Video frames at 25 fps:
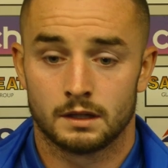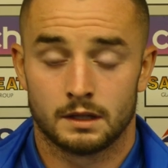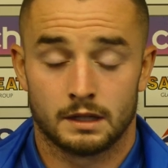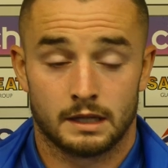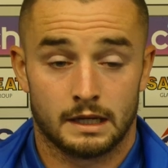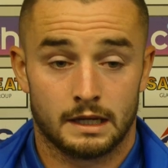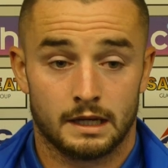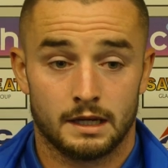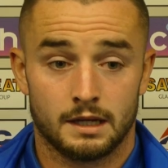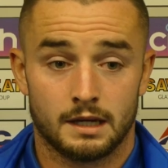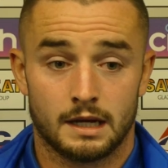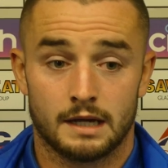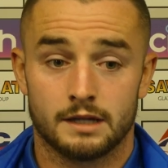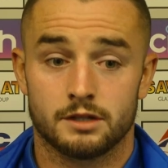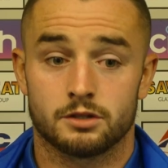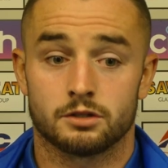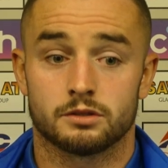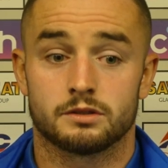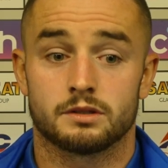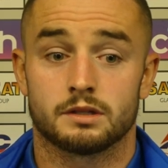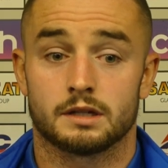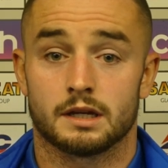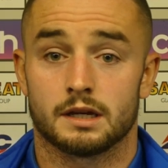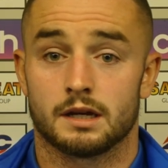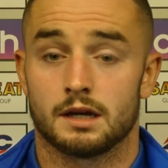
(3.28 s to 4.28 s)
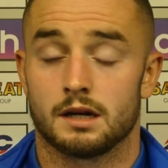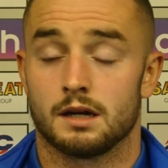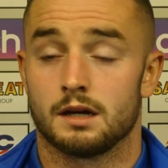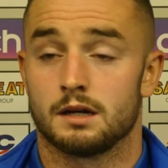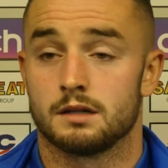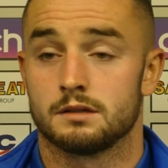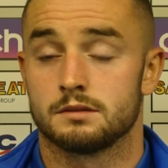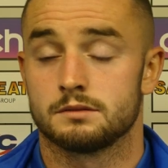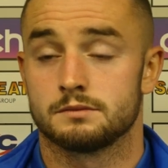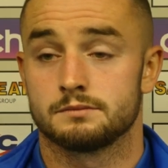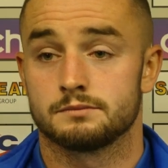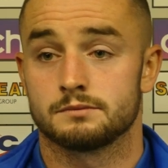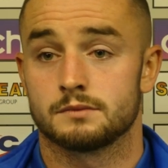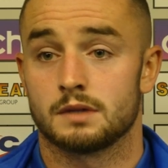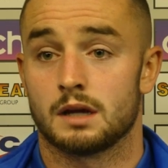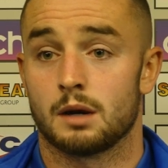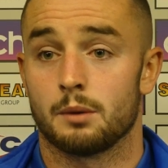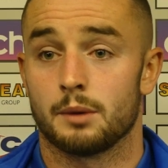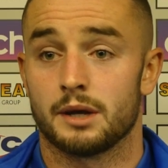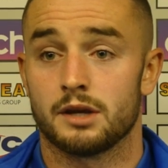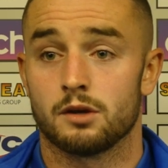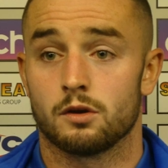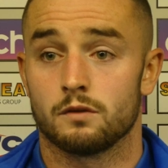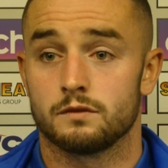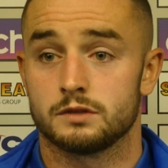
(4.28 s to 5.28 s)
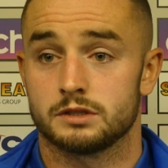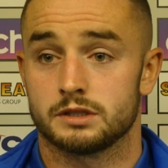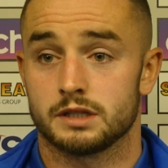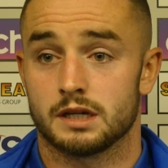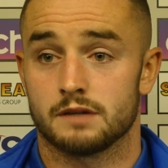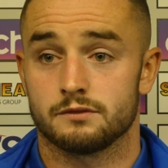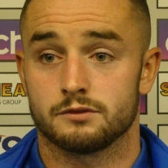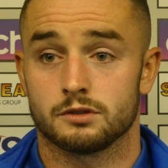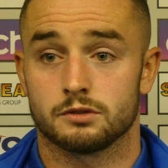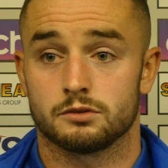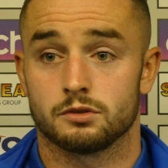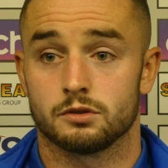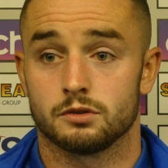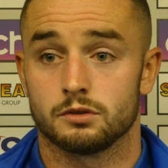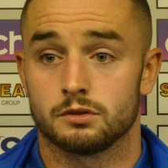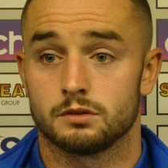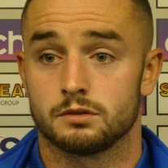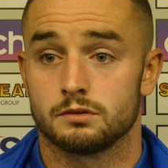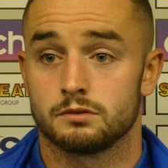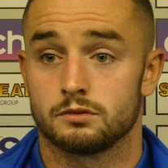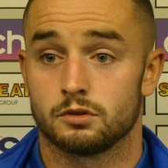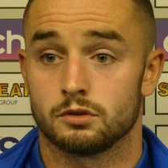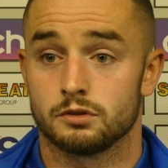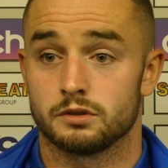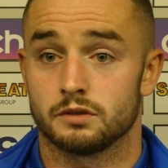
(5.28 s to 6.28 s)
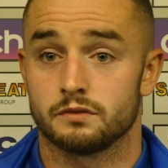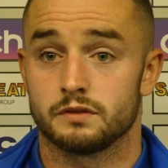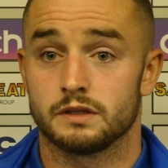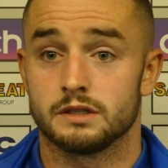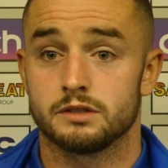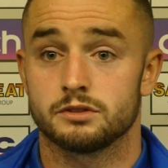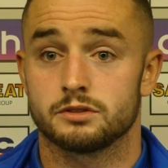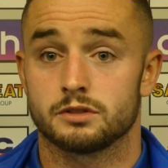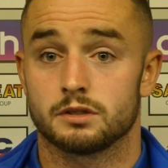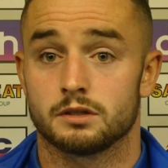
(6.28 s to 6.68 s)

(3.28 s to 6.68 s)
Yeah, aye, good to get a win, obviously, after two defeats.